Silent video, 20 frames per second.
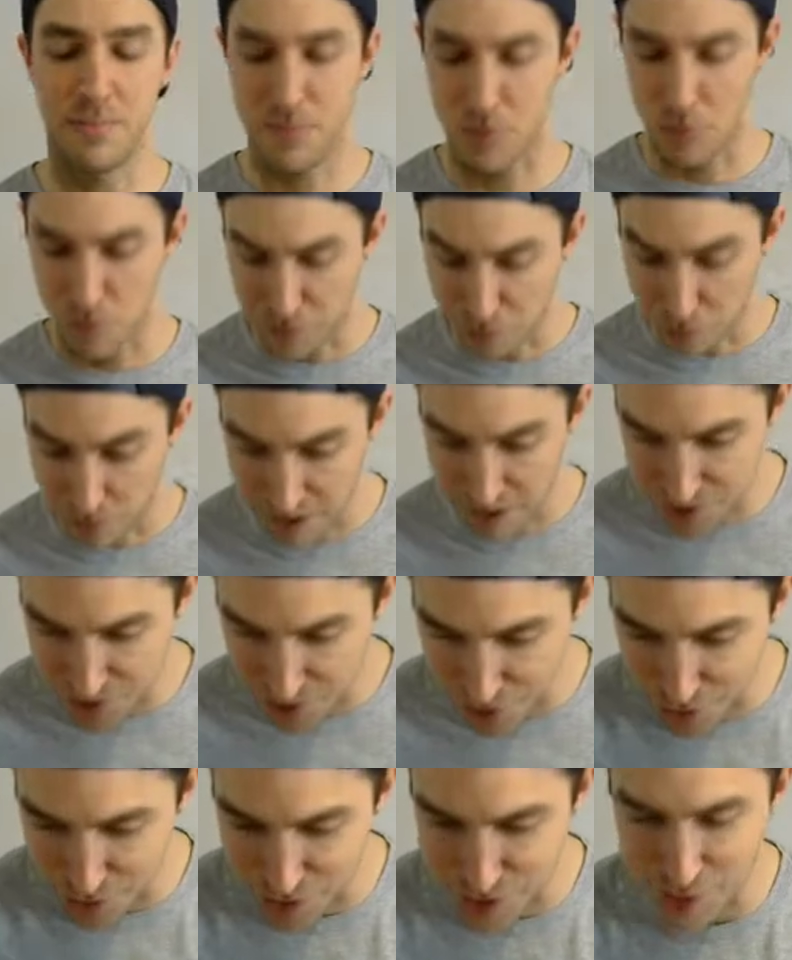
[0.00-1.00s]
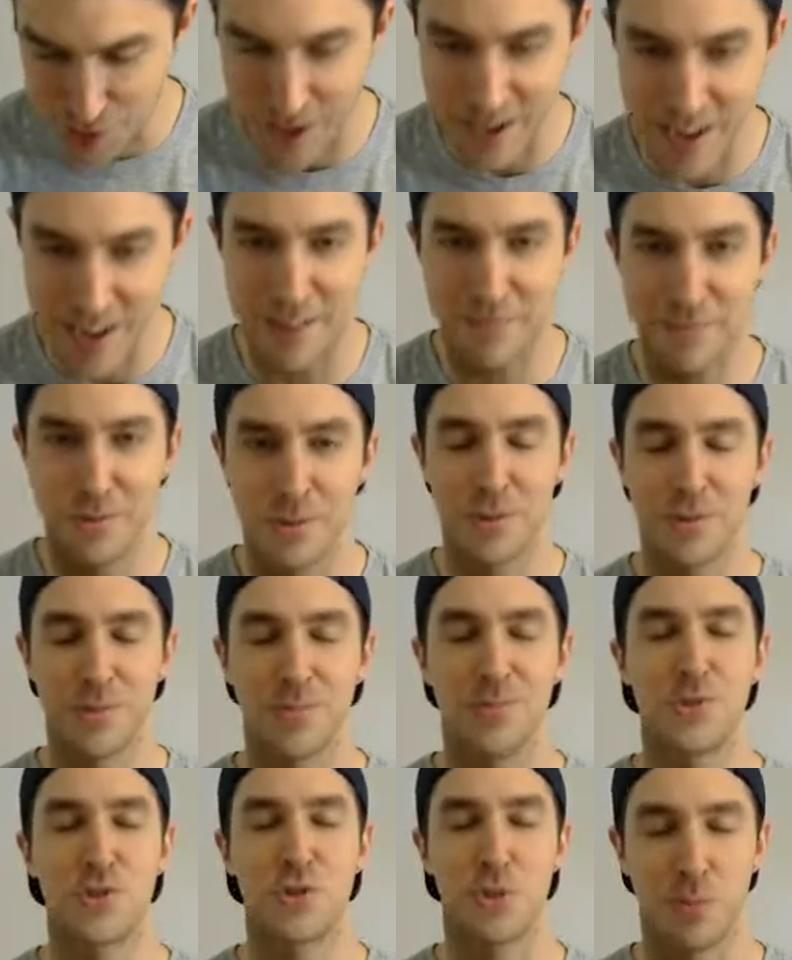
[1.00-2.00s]
for my stones and whatnot for
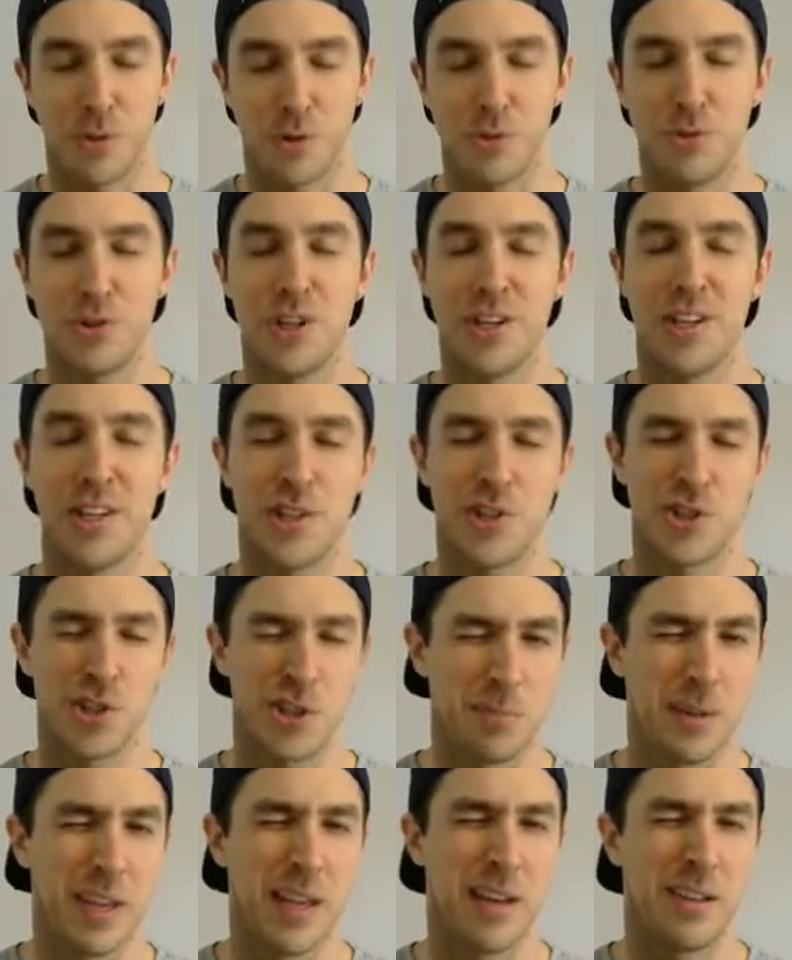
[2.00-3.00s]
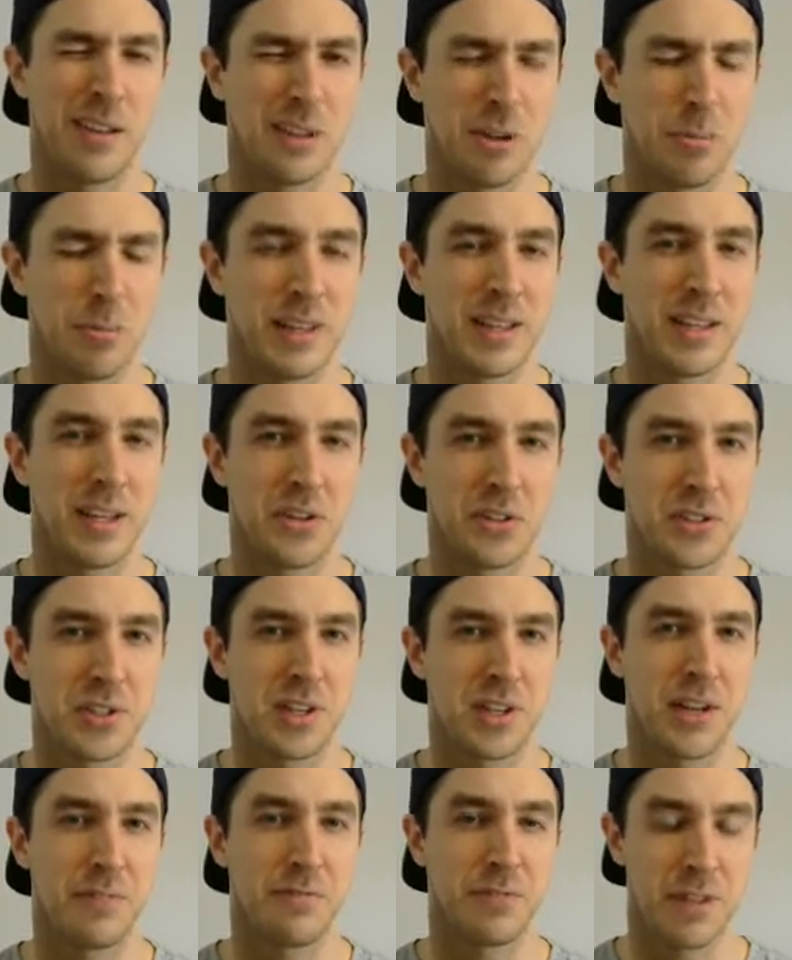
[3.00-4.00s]
Super Gogeta. This should be out a little bit later
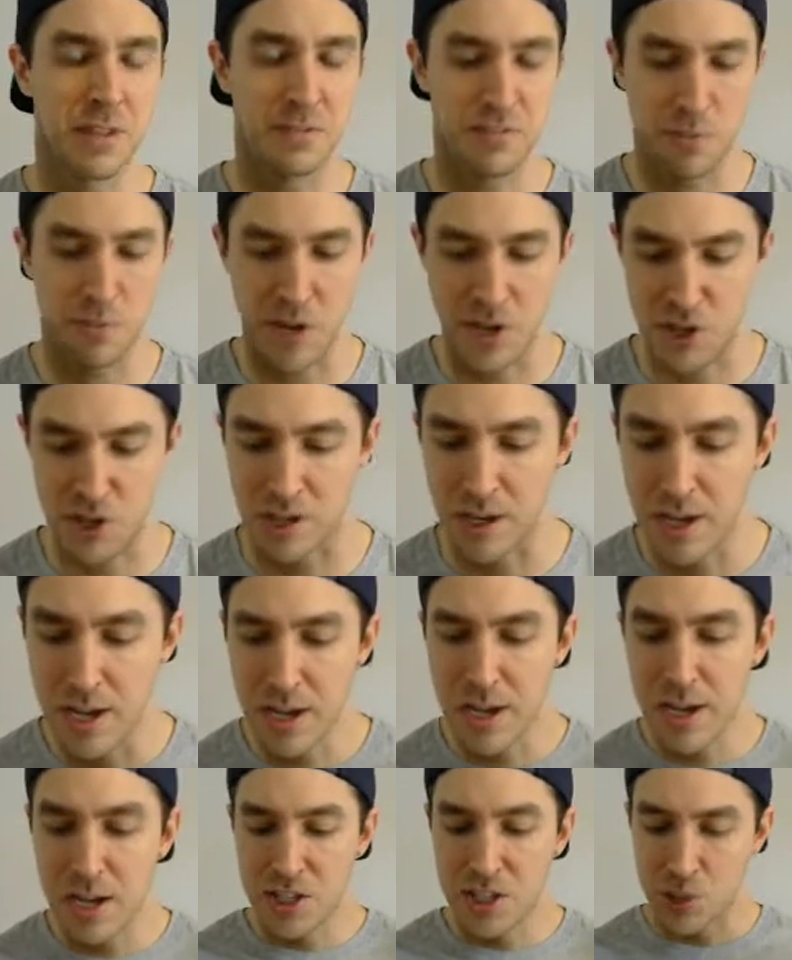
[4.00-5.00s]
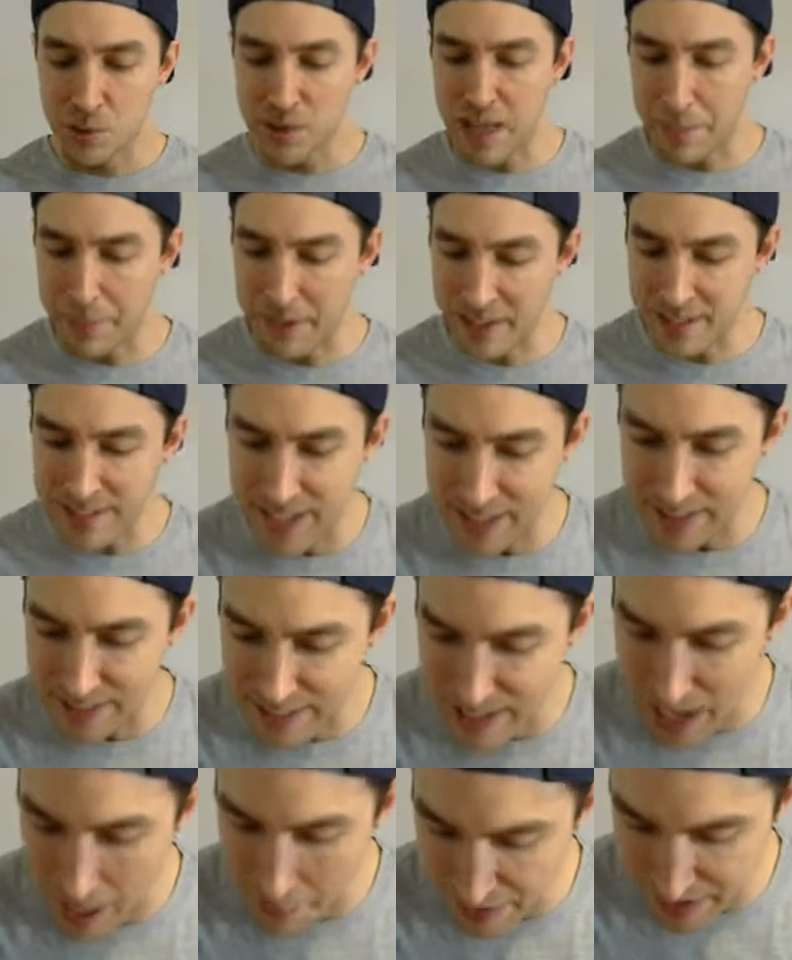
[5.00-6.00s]
tonight for the information. So that being said,
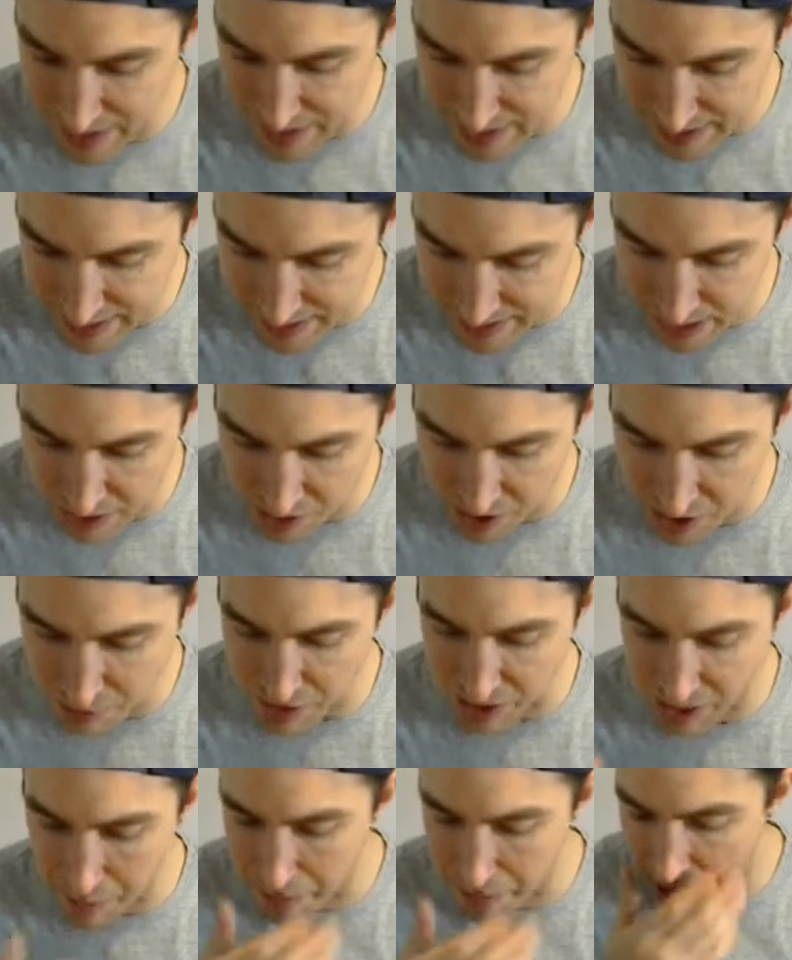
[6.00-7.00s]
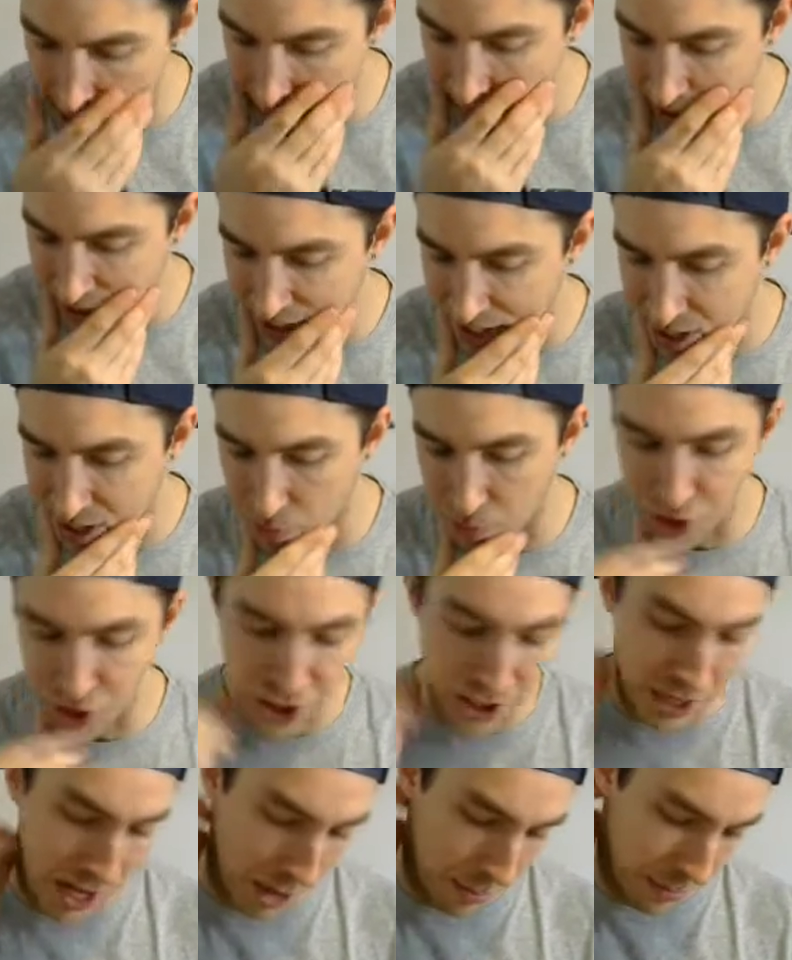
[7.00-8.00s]
let's hop into this. I'm going to bring a Baba in here, which
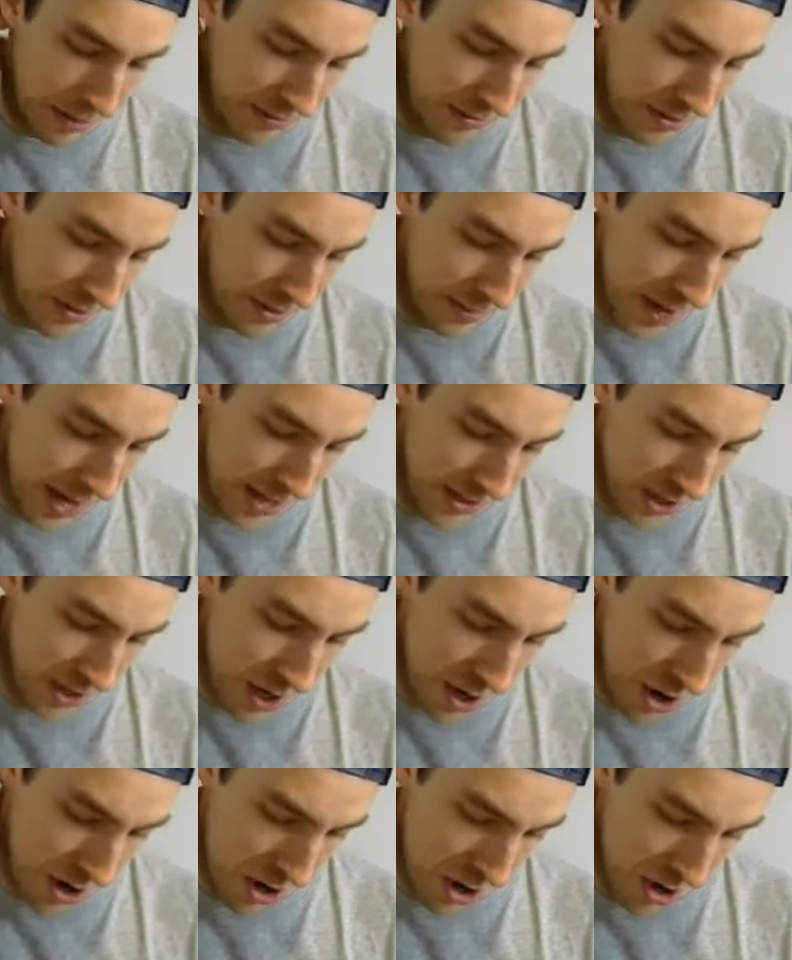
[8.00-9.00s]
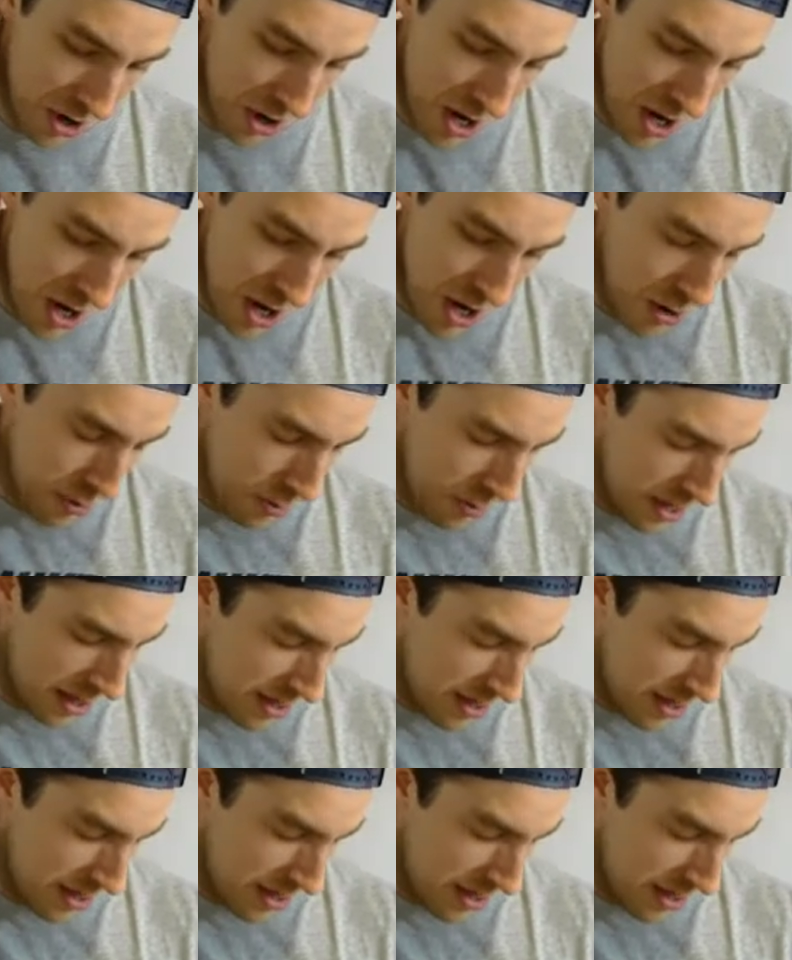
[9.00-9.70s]
should help me for my turn with